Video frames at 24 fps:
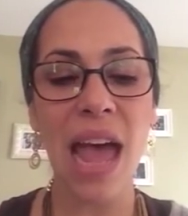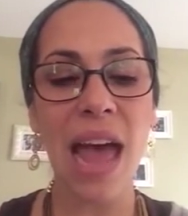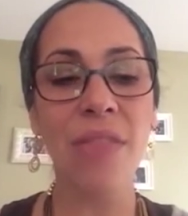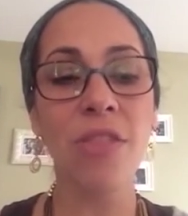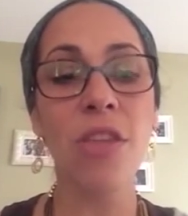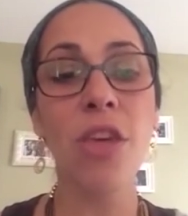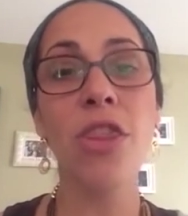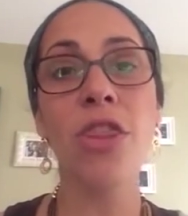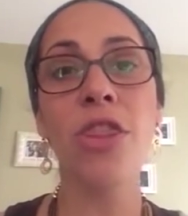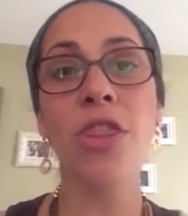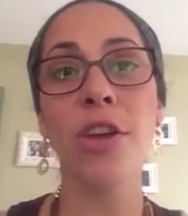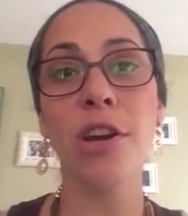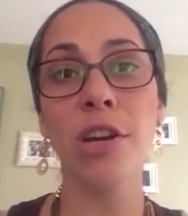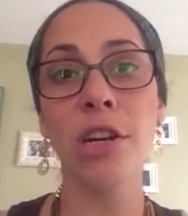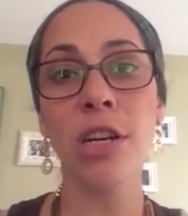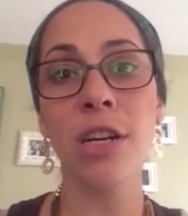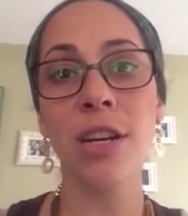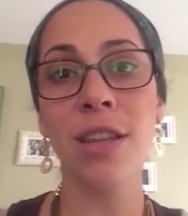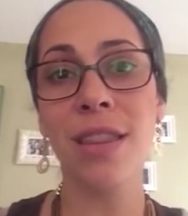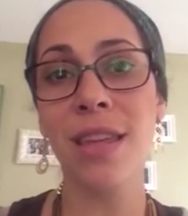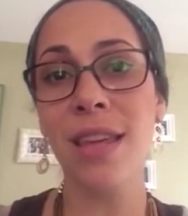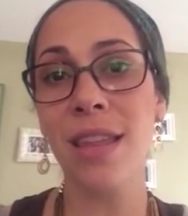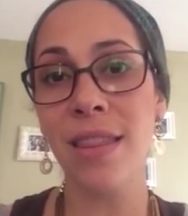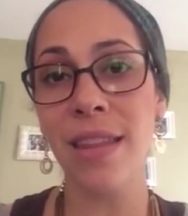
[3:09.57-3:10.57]
And the
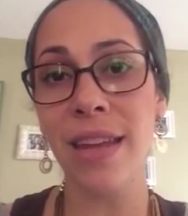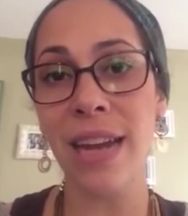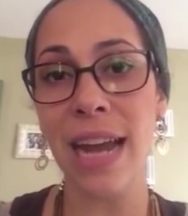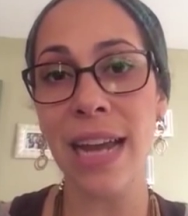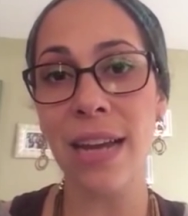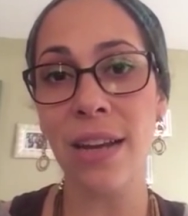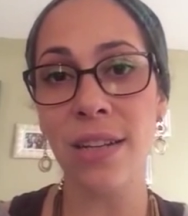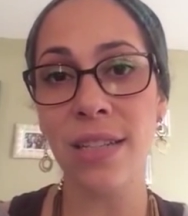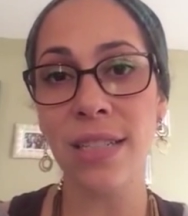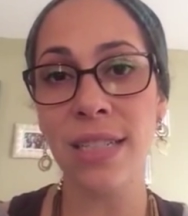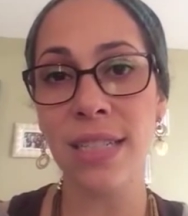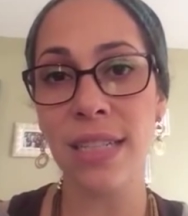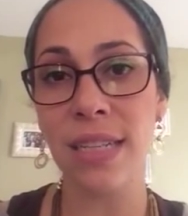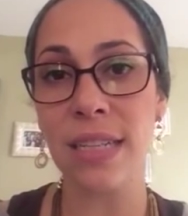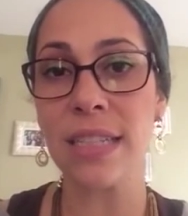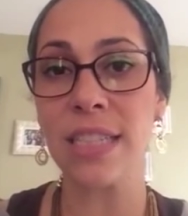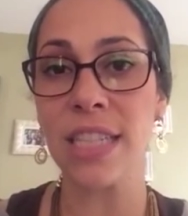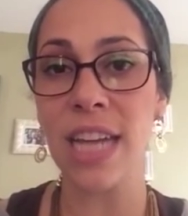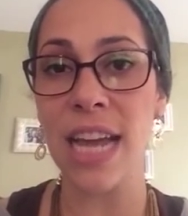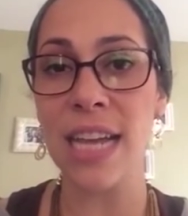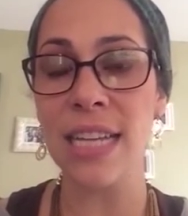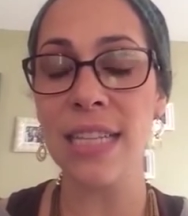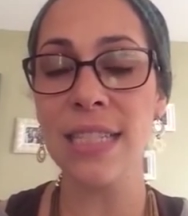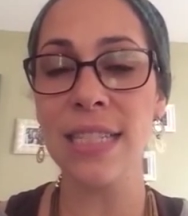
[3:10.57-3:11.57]
third thing that I could
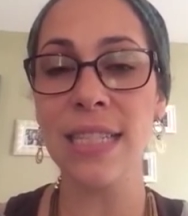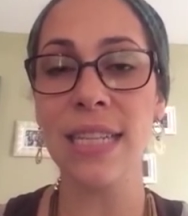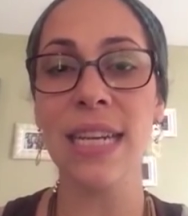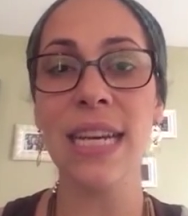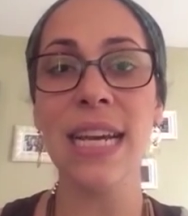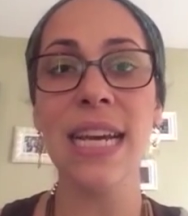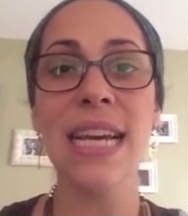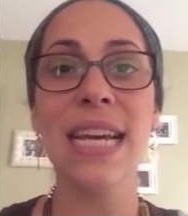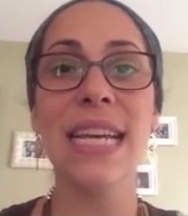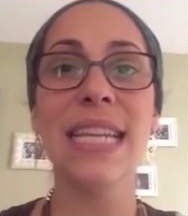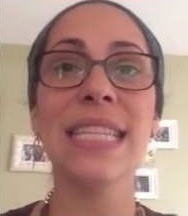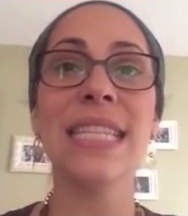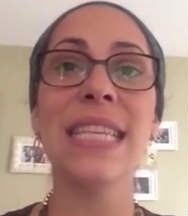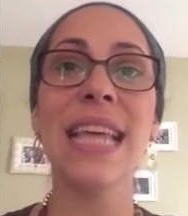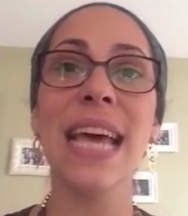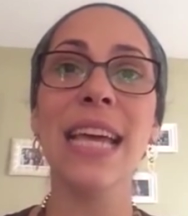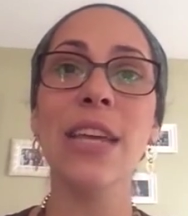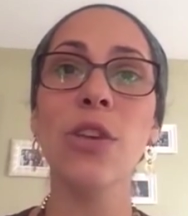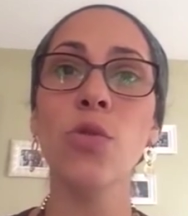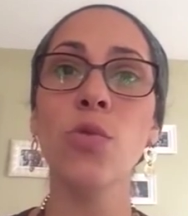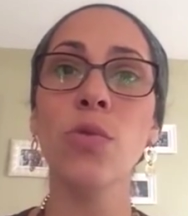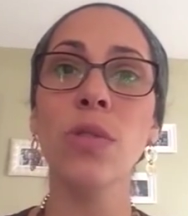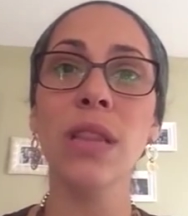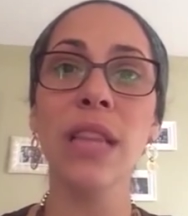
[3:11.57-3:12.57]
suggest is
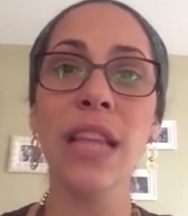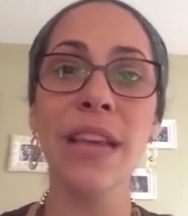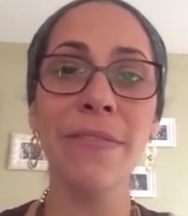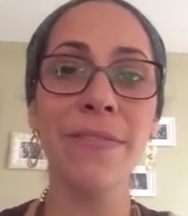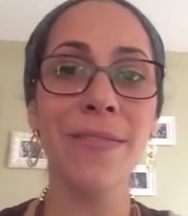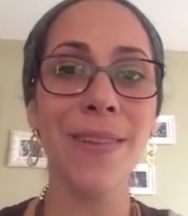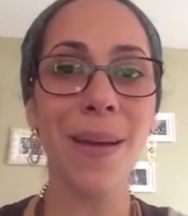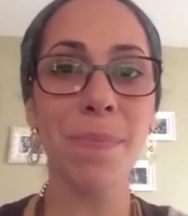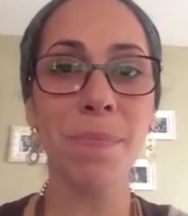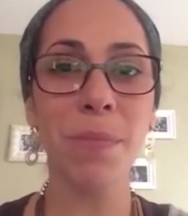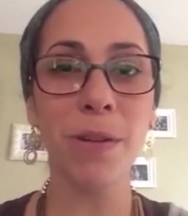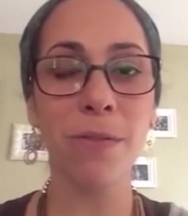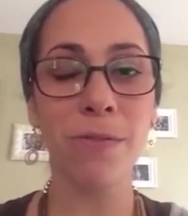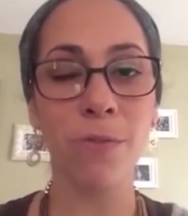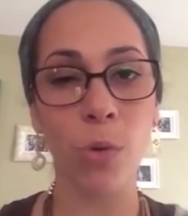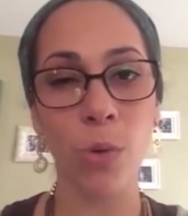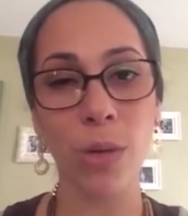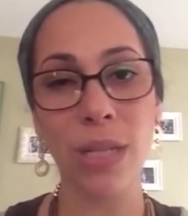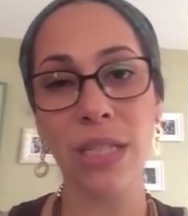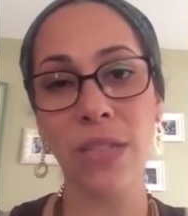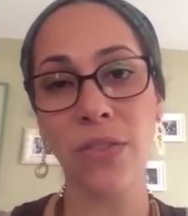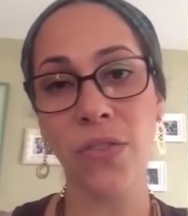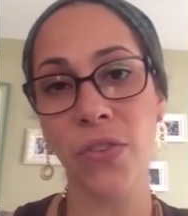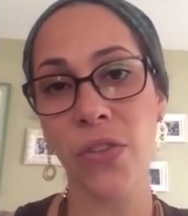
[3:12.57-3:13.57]
that you lift up your
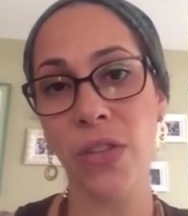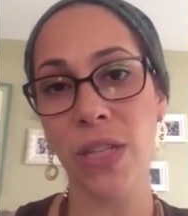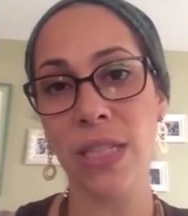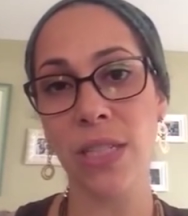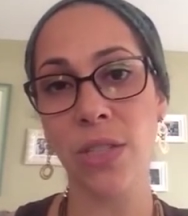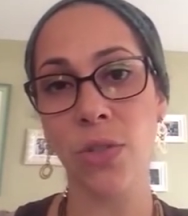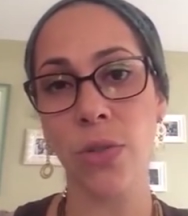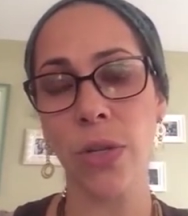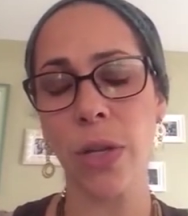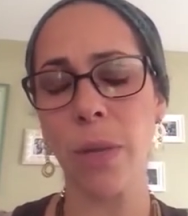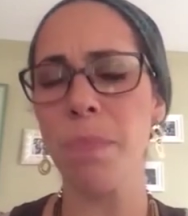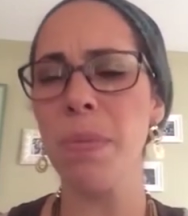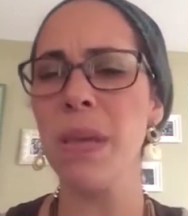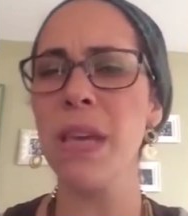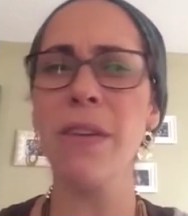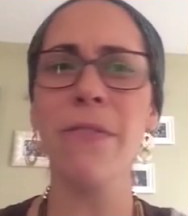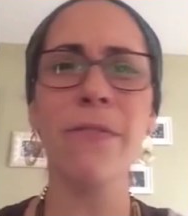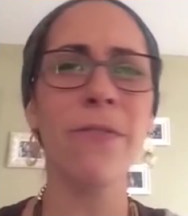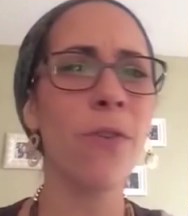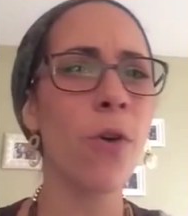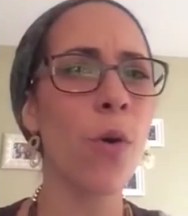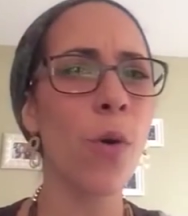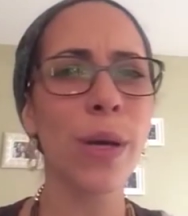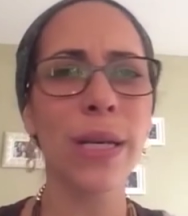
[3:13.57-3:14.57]
voice for Israel. Be a
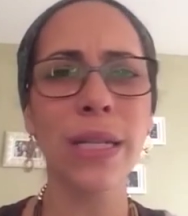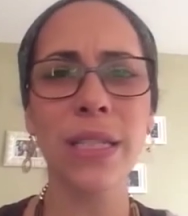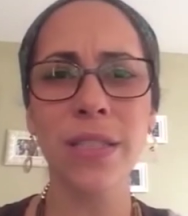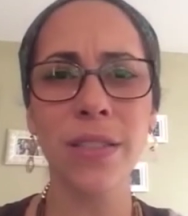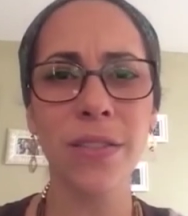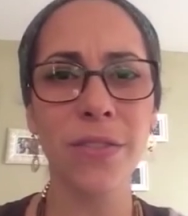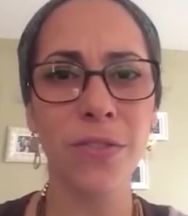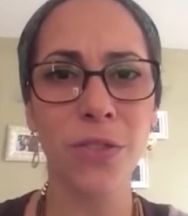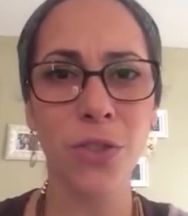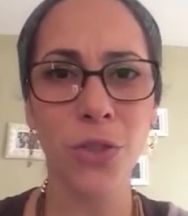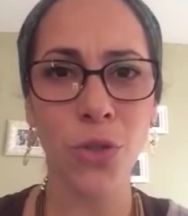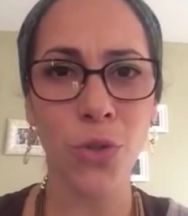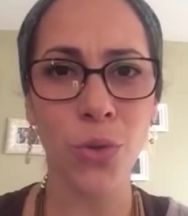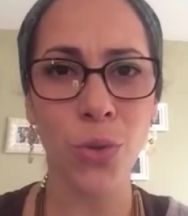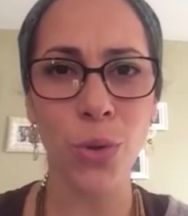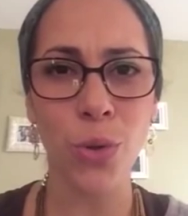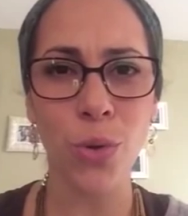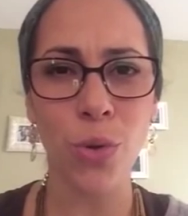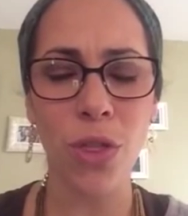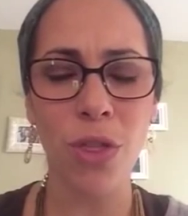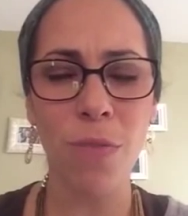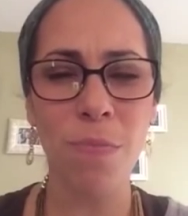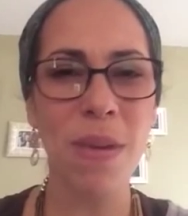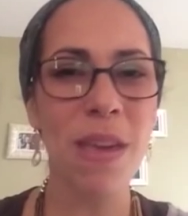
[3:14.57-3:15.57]
voice of
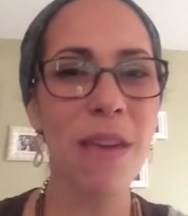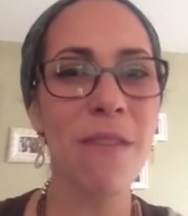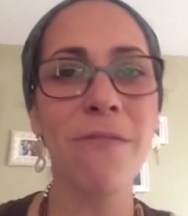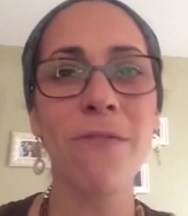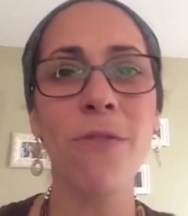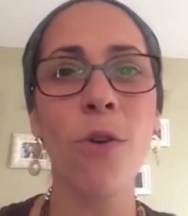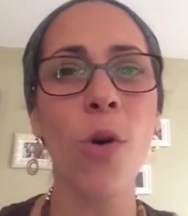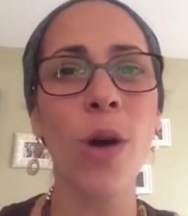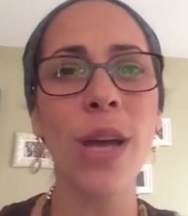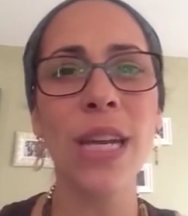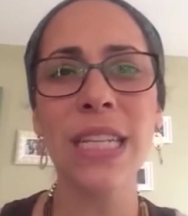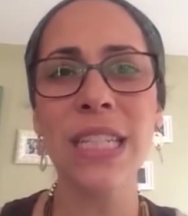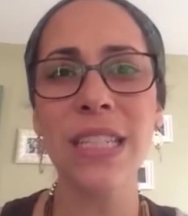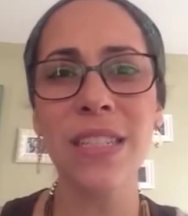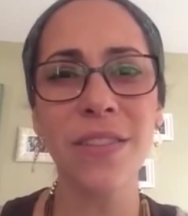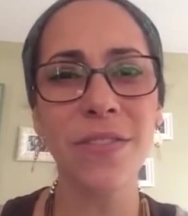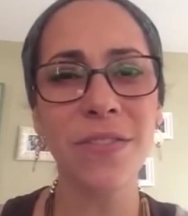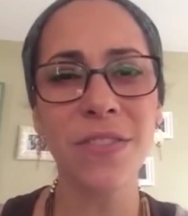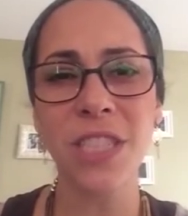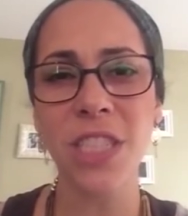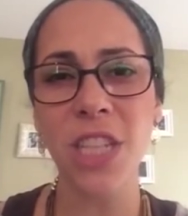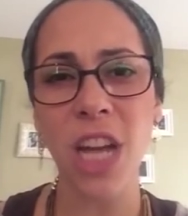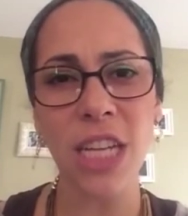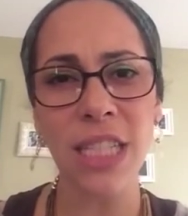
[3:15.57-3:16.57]
truth. Be a voice
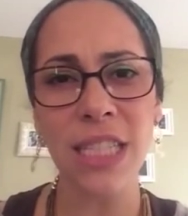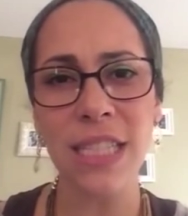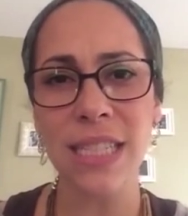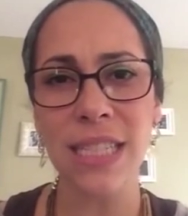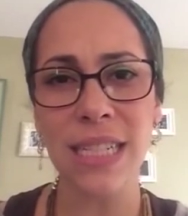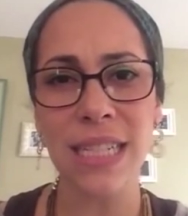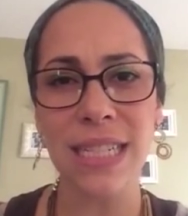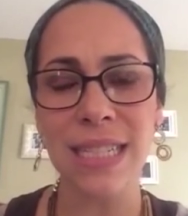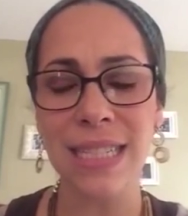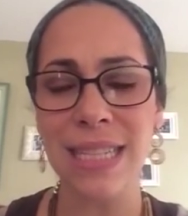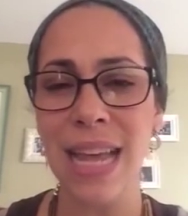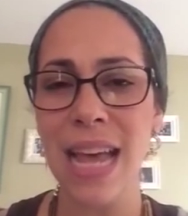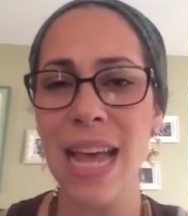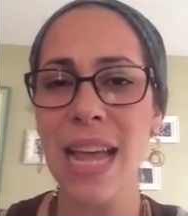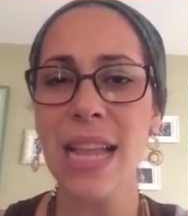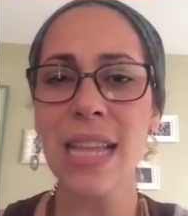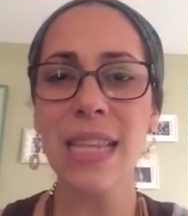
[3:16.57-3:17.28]
of justice.